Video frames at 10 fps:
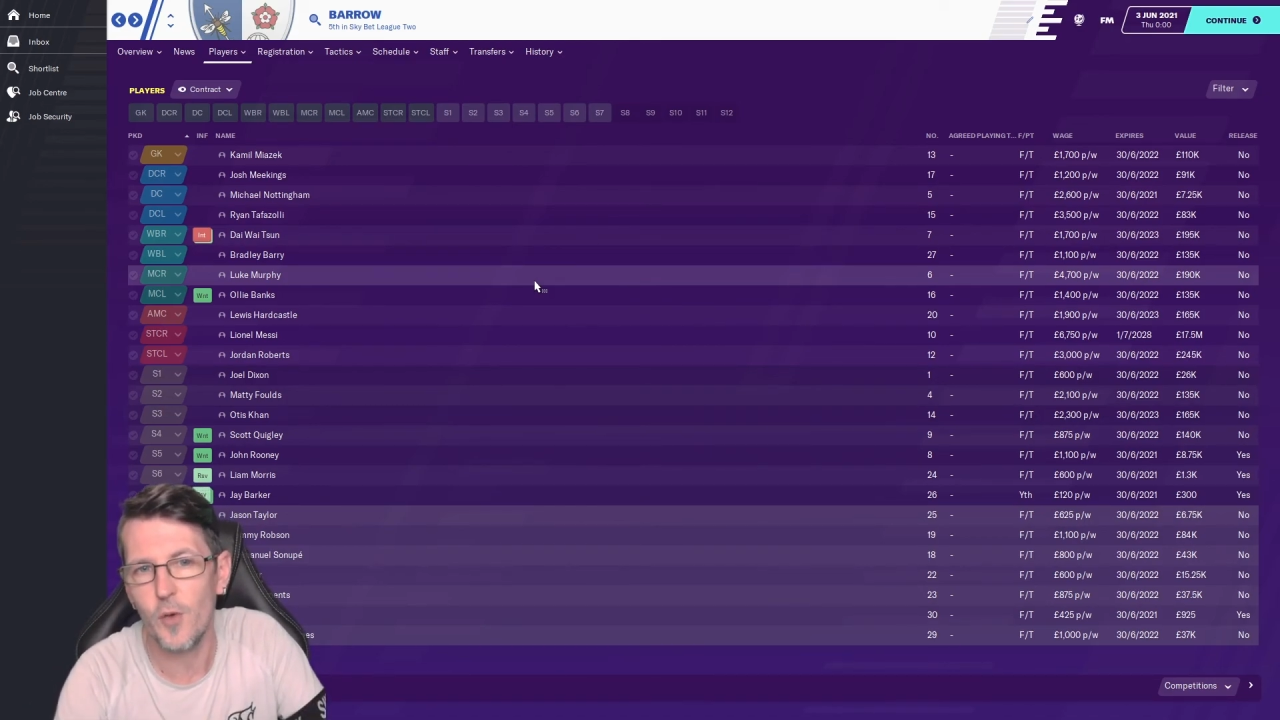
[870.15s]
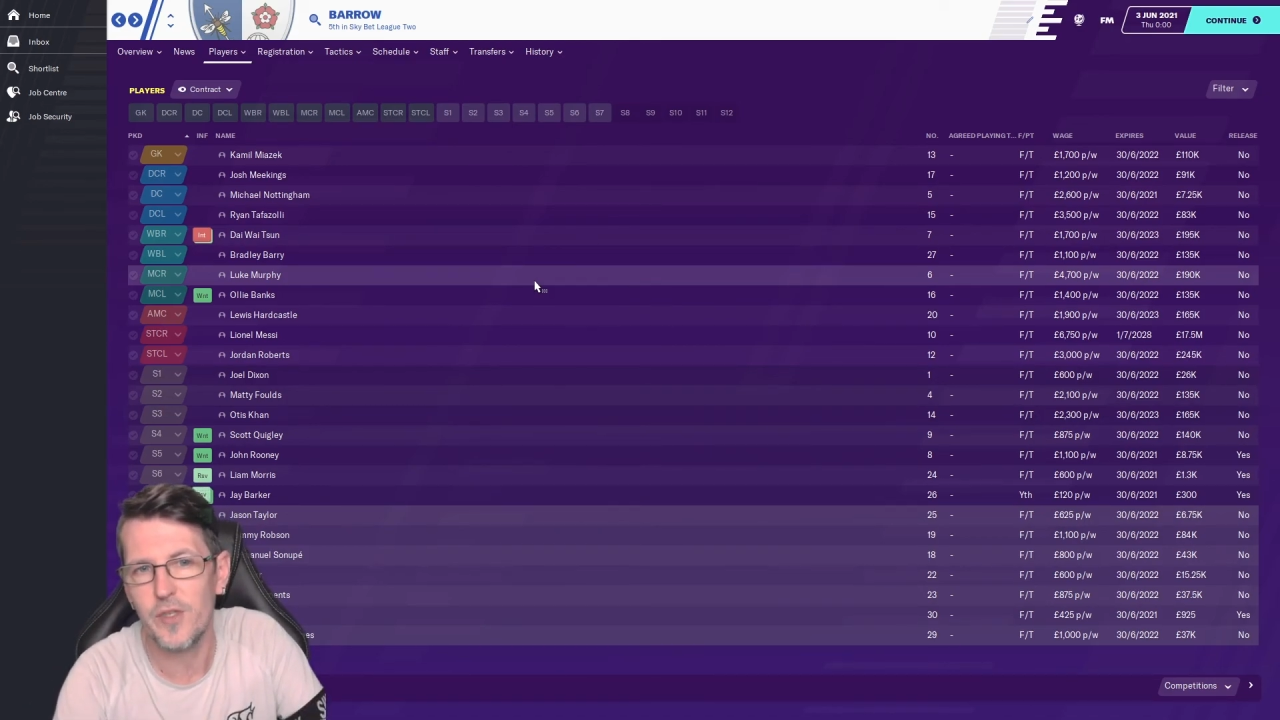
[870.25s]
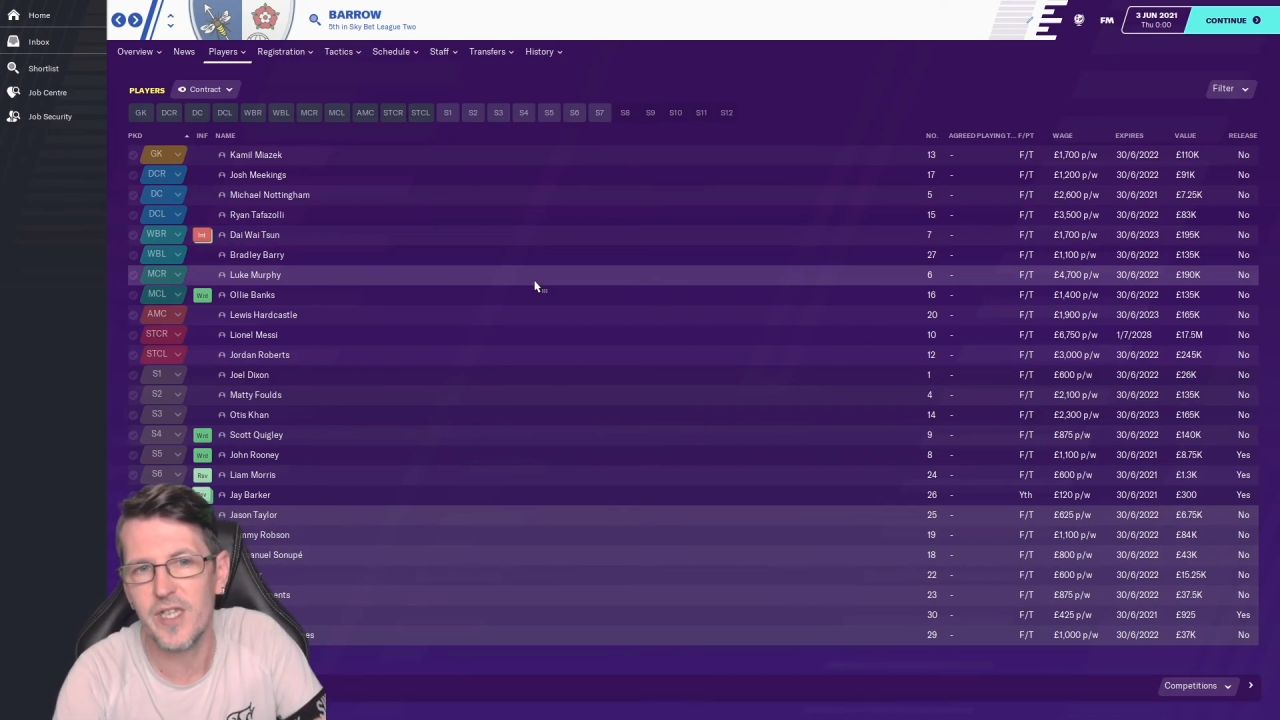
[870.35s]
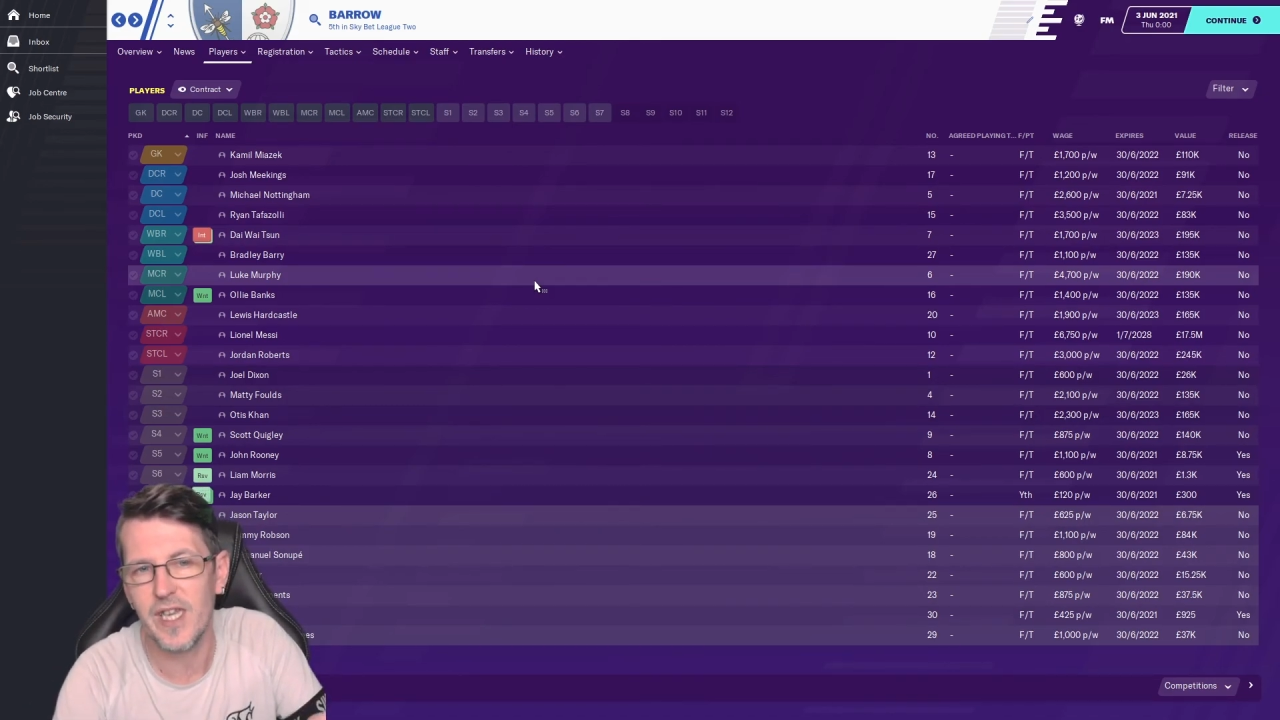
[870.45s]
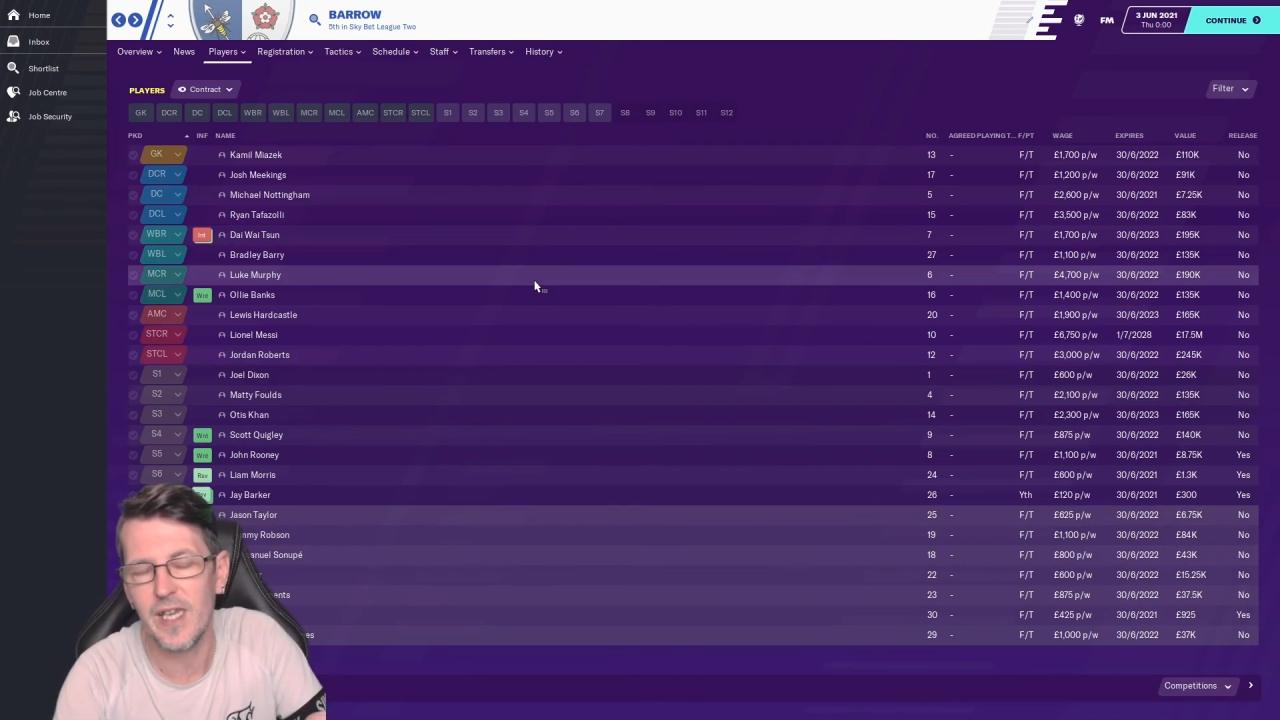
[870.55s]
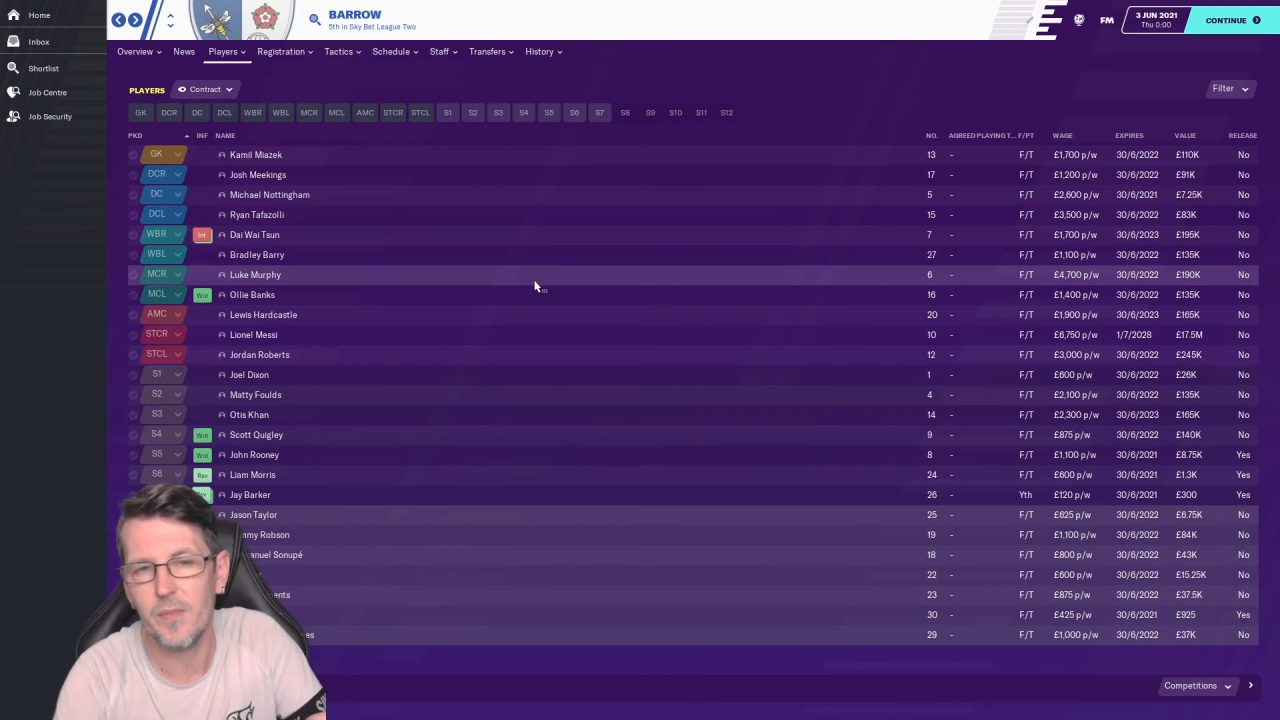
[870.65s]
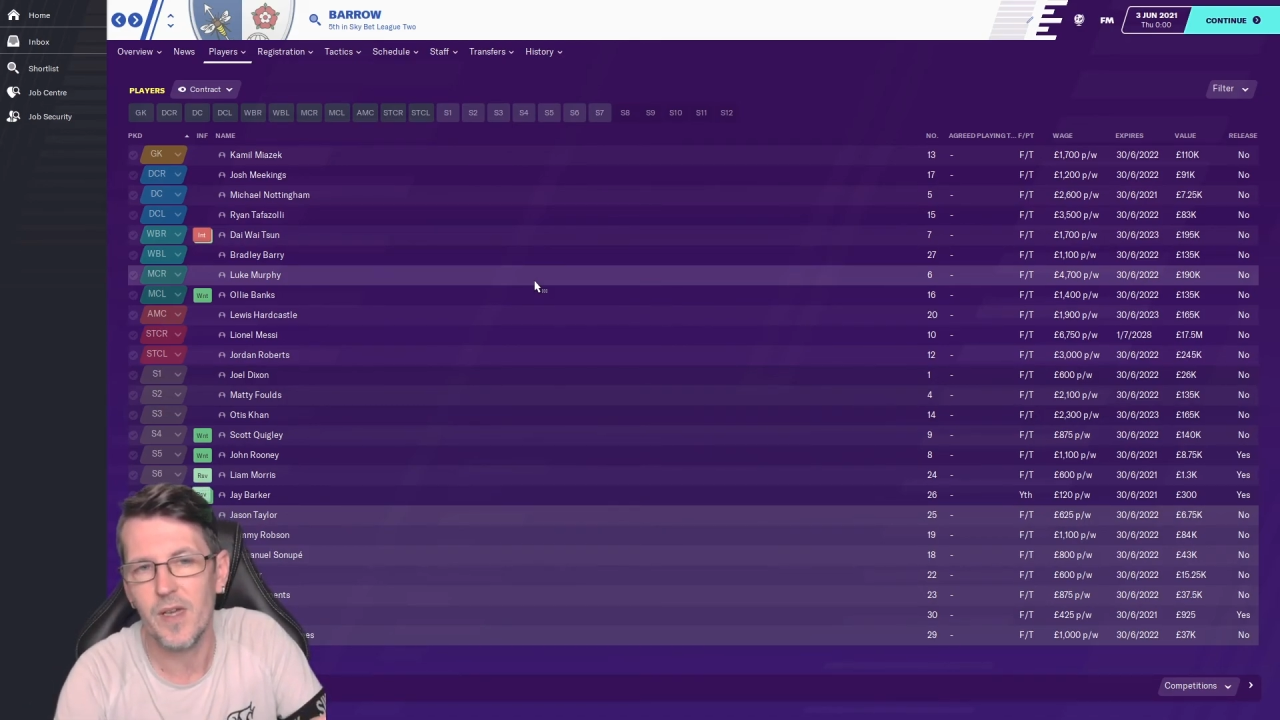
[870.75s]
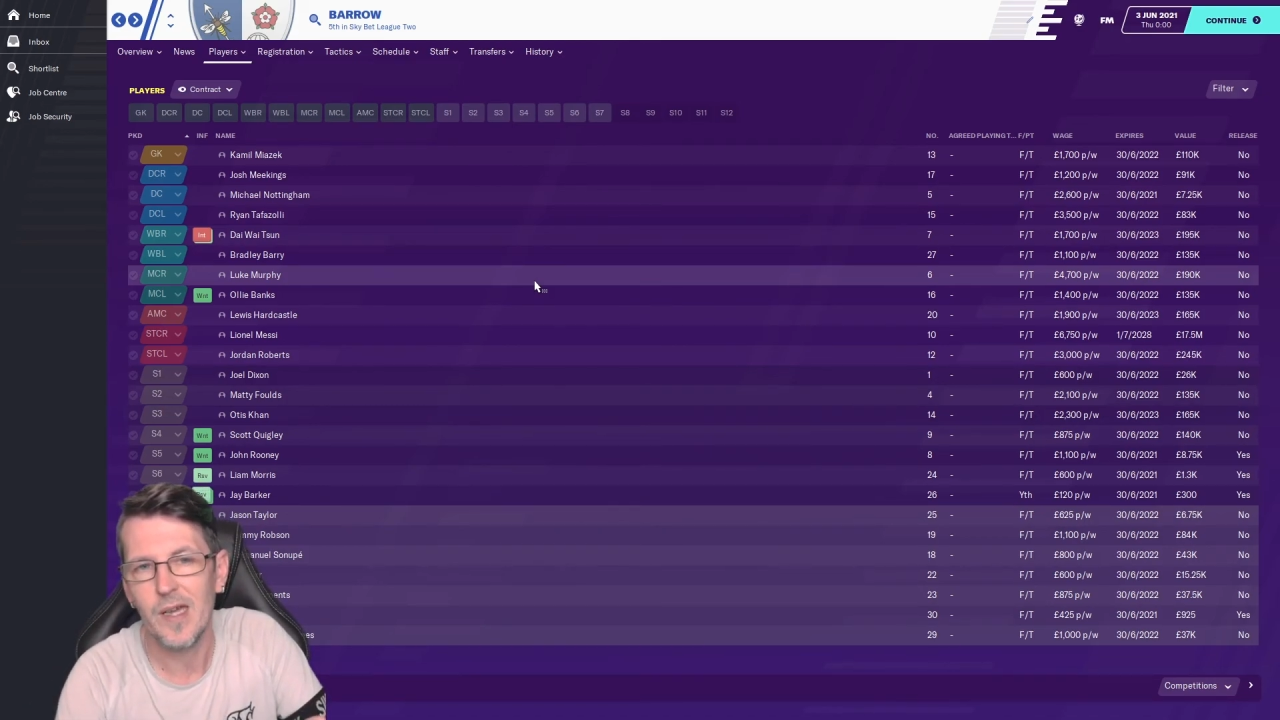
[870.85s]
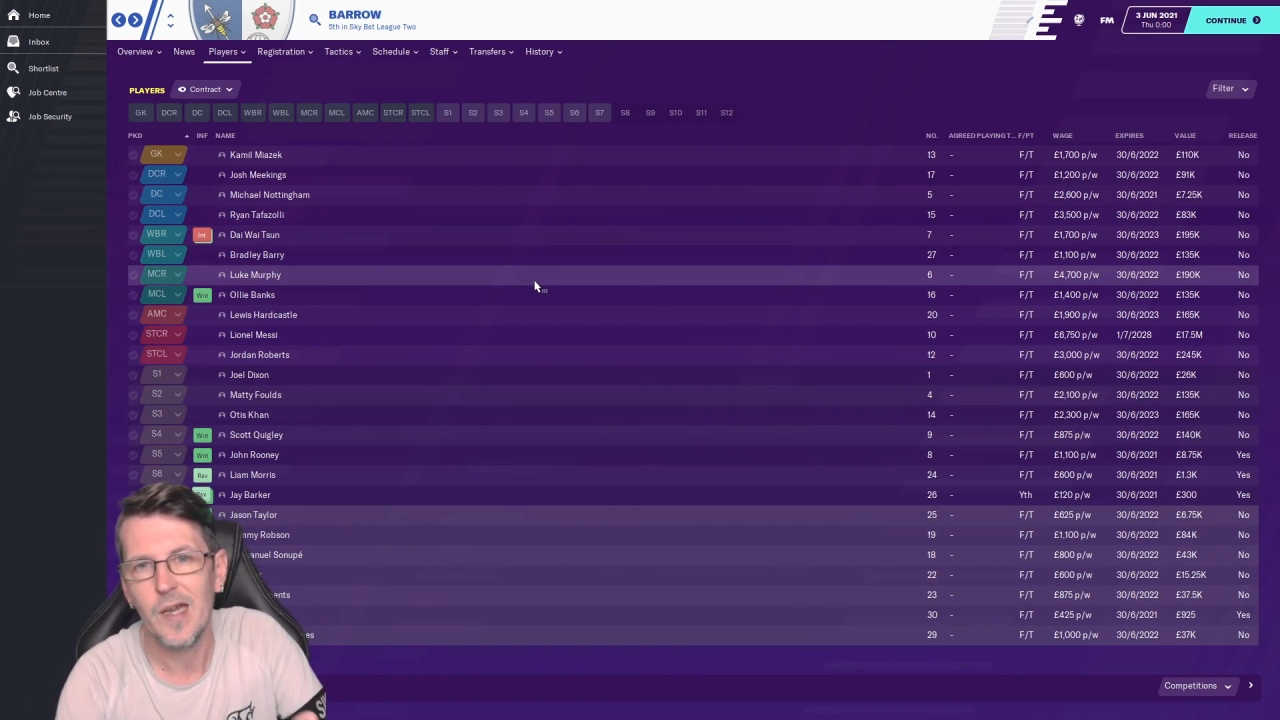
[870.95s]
team.